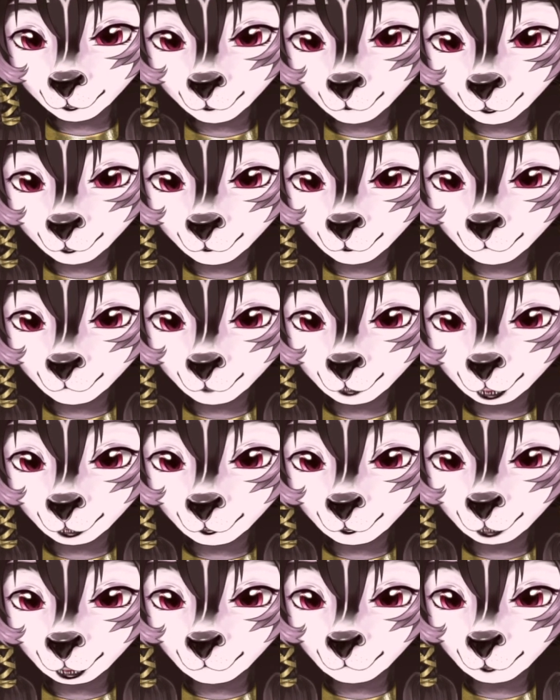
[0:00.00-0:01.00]
since the
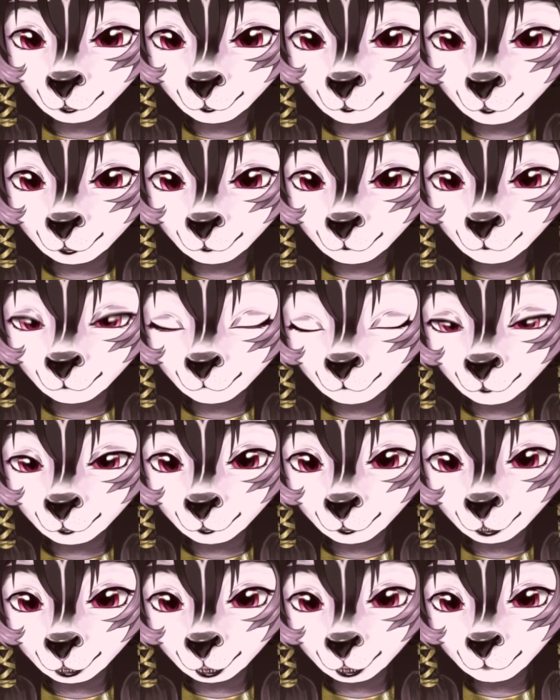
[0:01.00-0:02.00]
pandemic, there's been
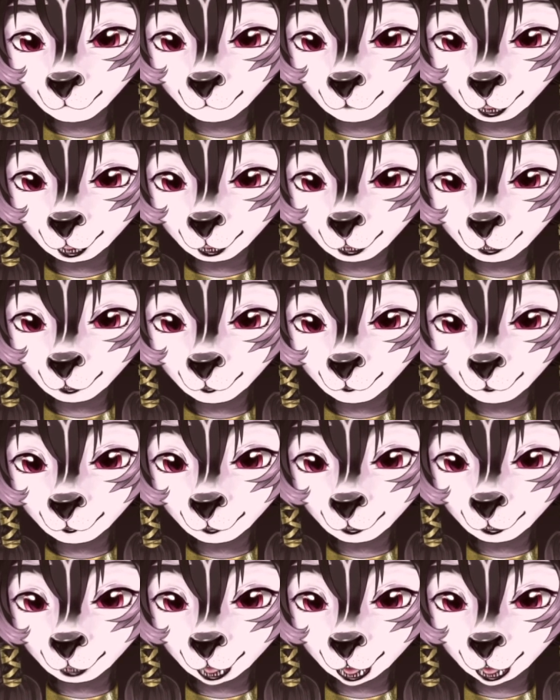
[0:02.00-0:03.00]
a rise
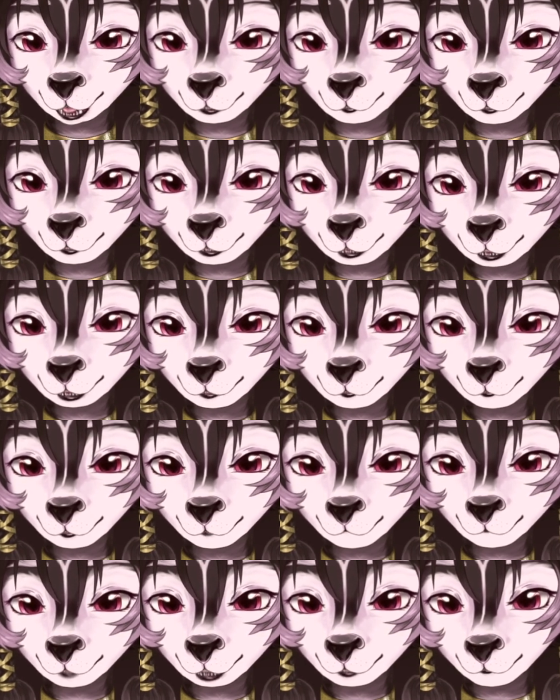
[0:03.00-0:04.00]
in anti-Asian
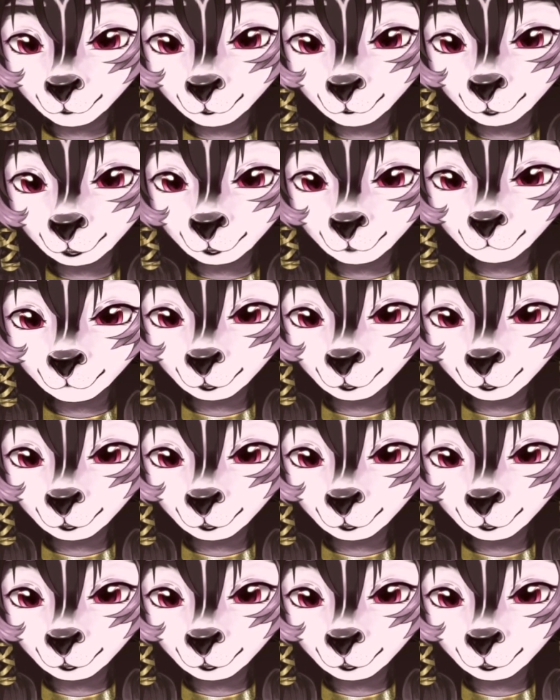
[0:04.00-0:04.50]
racism,